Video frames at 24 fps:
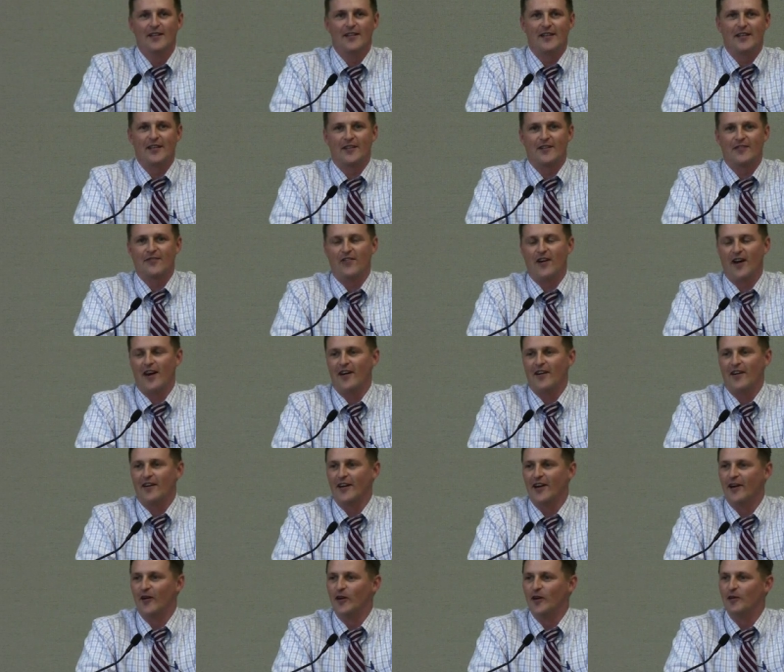to get the
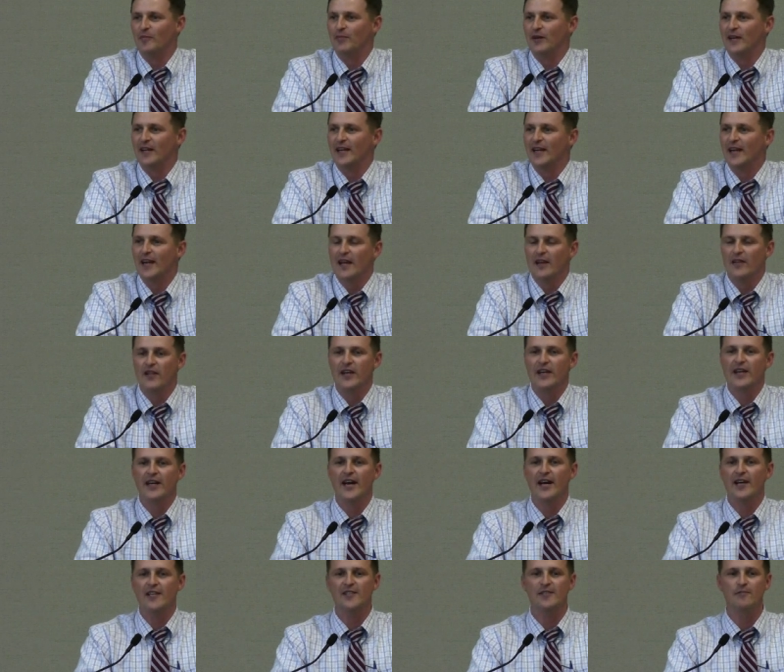fire going. But the
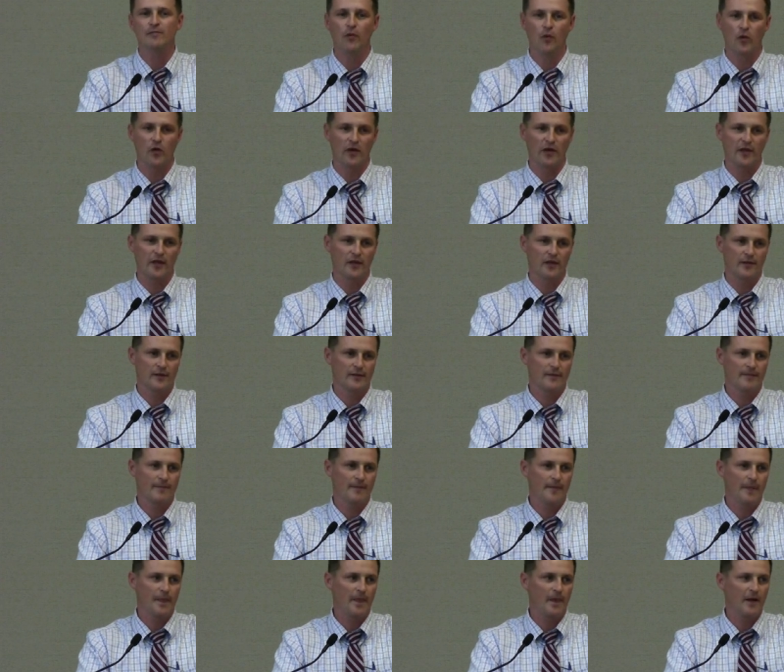next morning
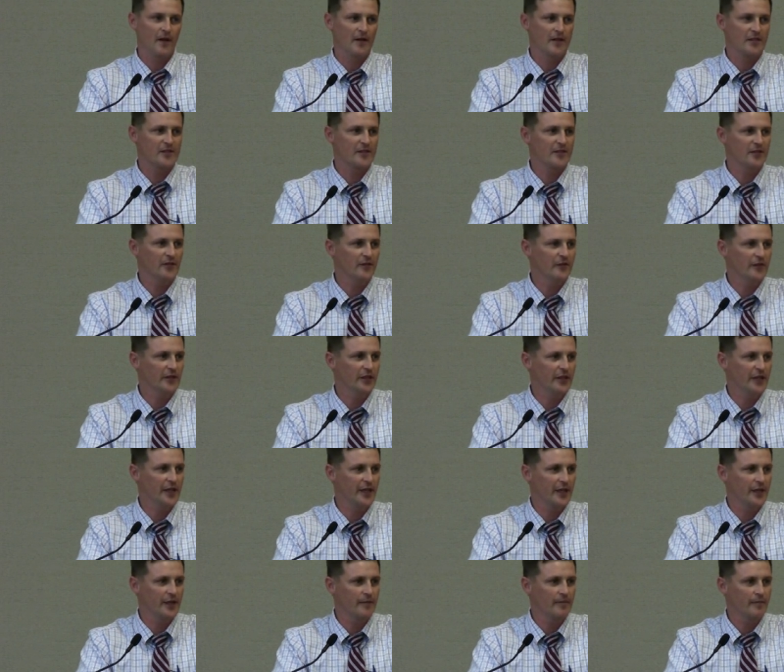on Silver
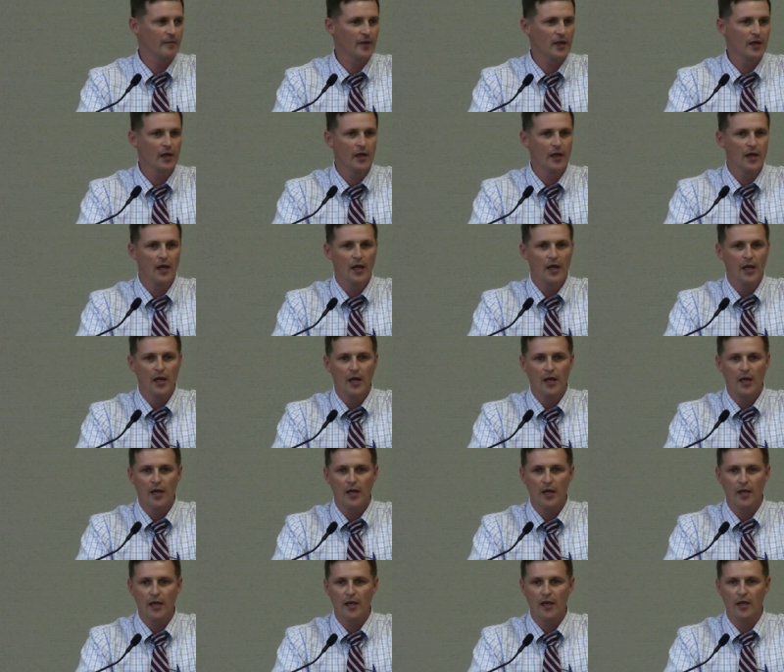Lake,
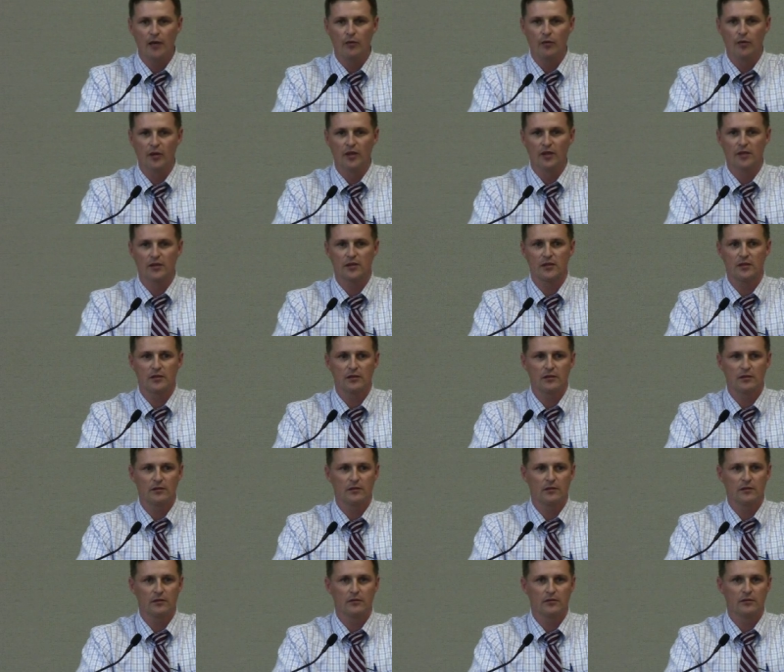it was
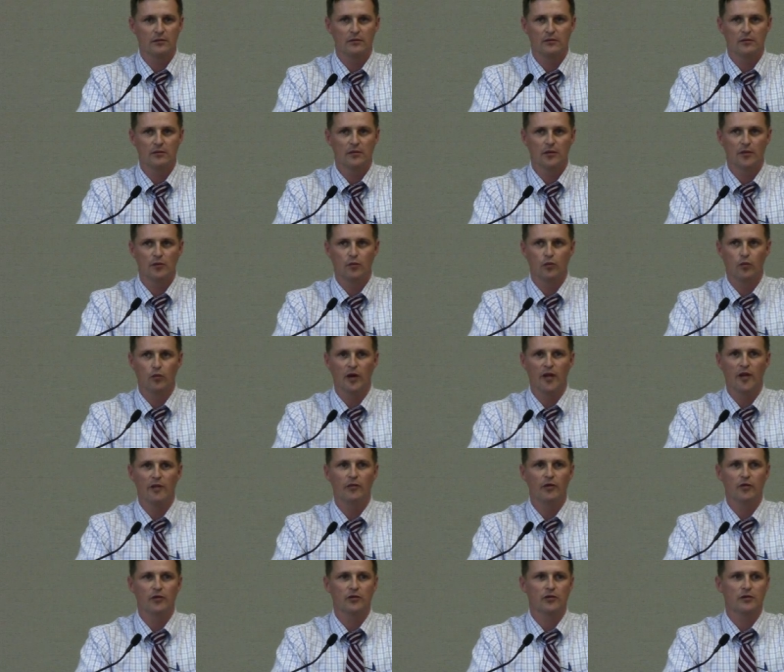one
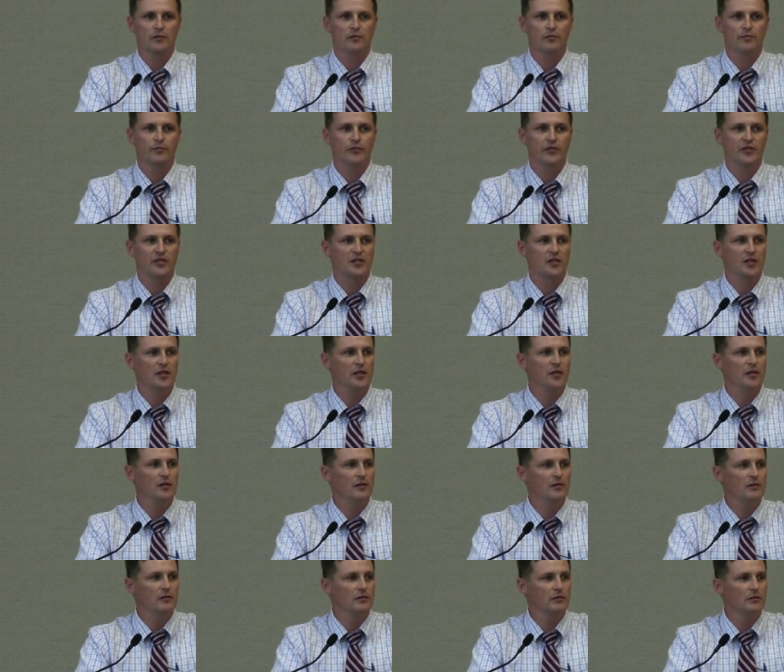of the most
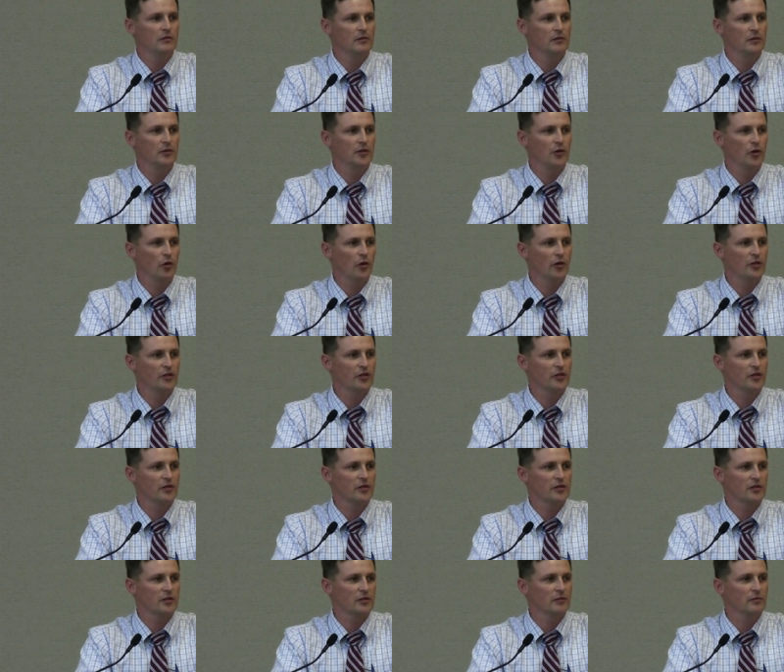pristine,
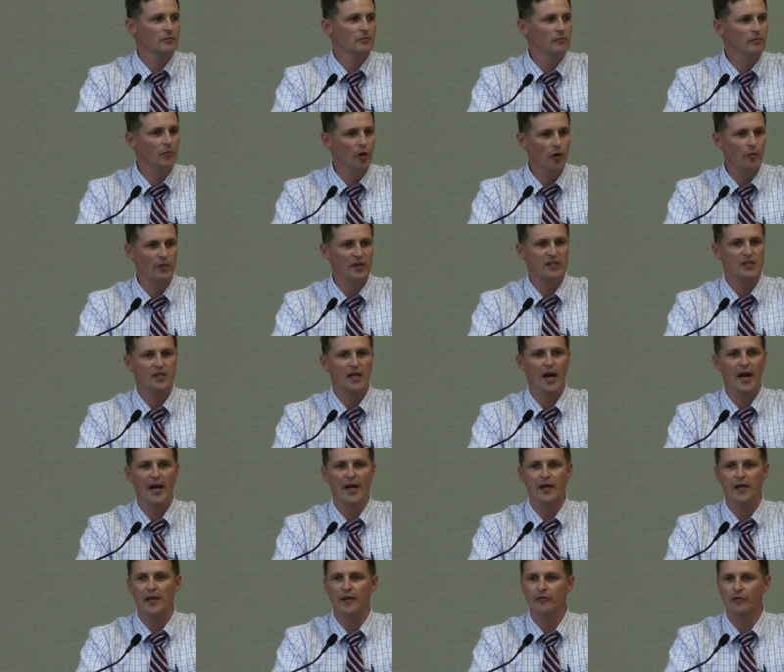gorgeous moments
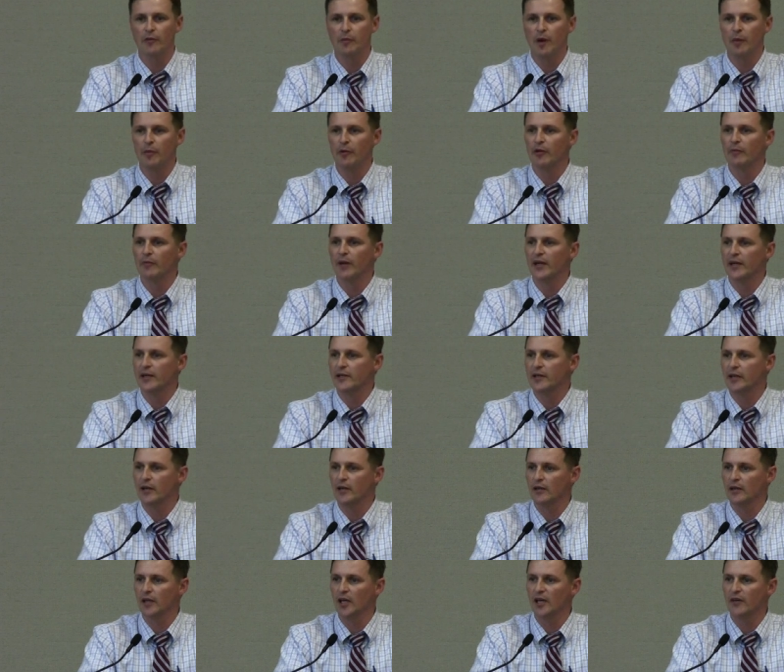I remember in my
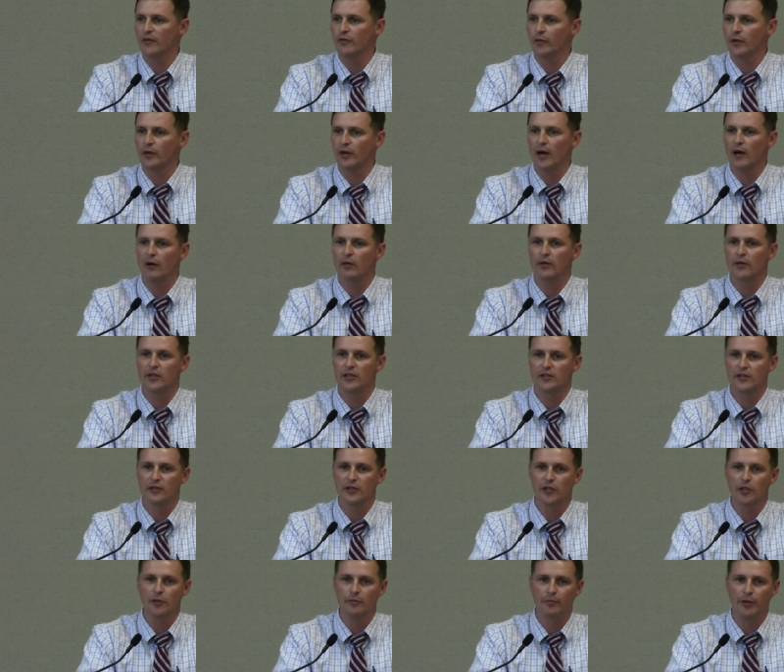entire life. We're out in
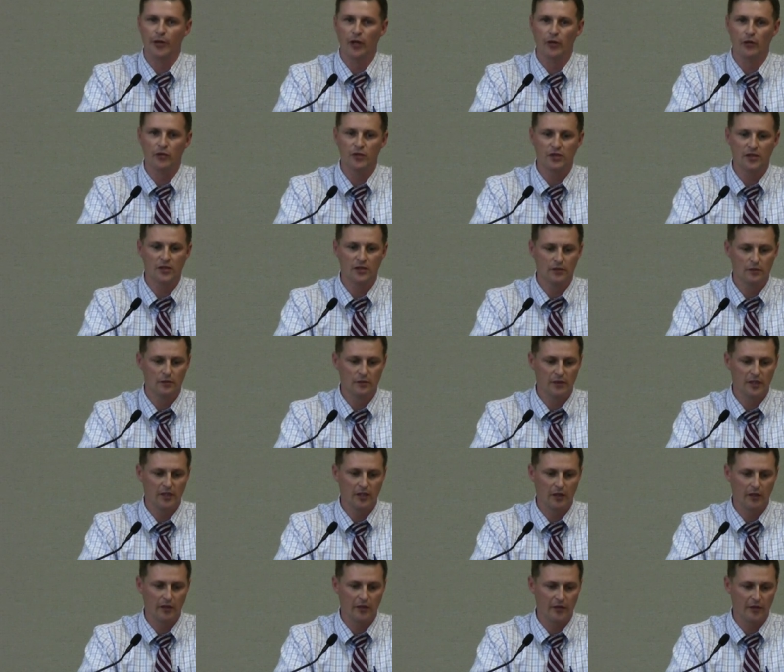this little boat.
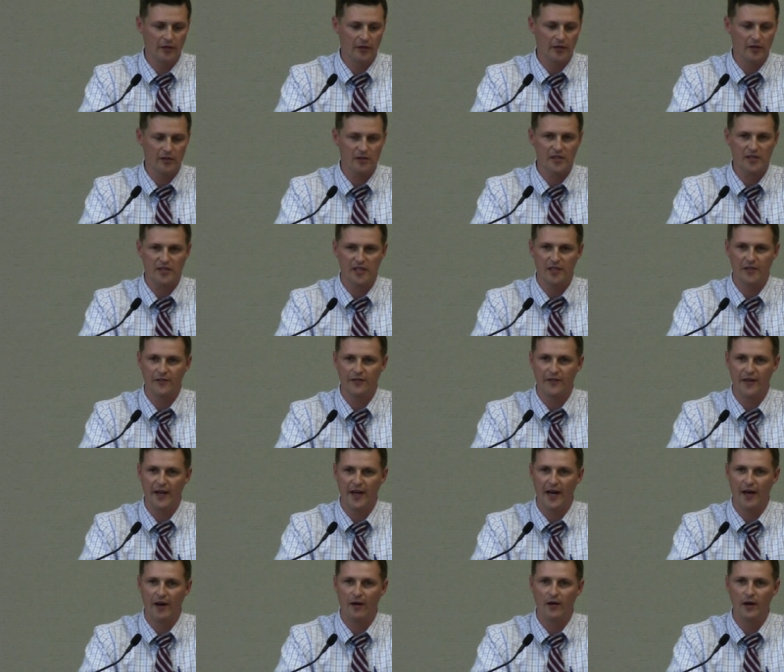We call it our skiff
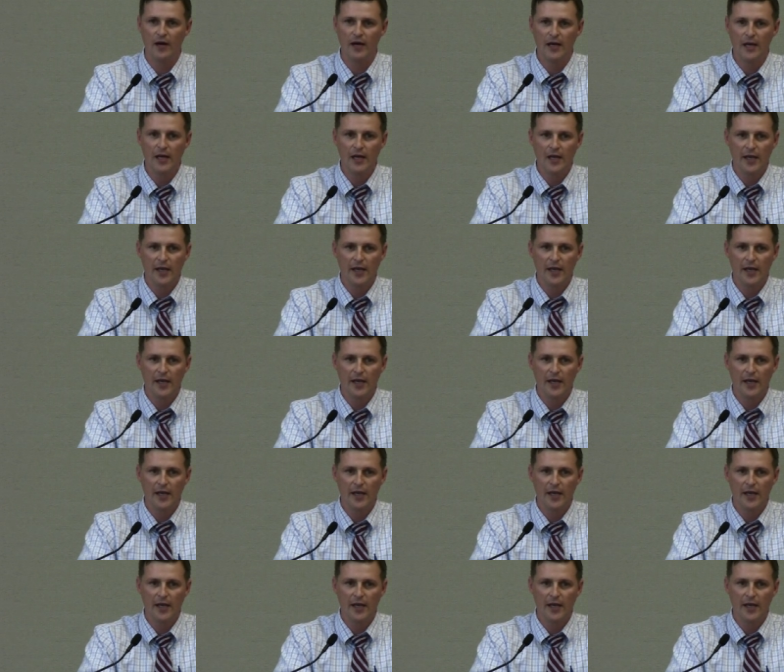now.